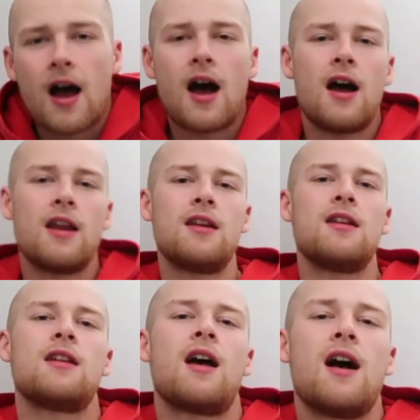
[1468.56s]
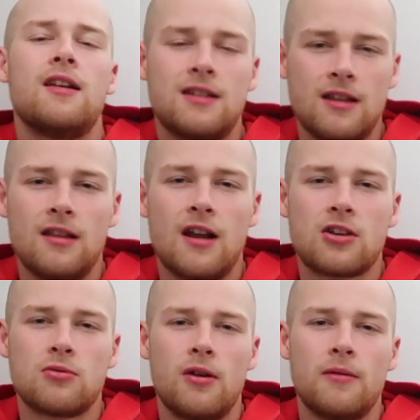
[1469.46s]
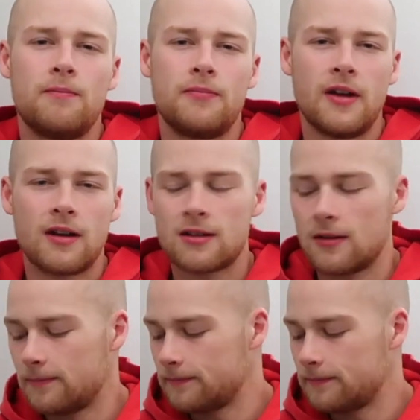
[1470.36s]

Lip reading: And I'll see you in the next one. Thanks.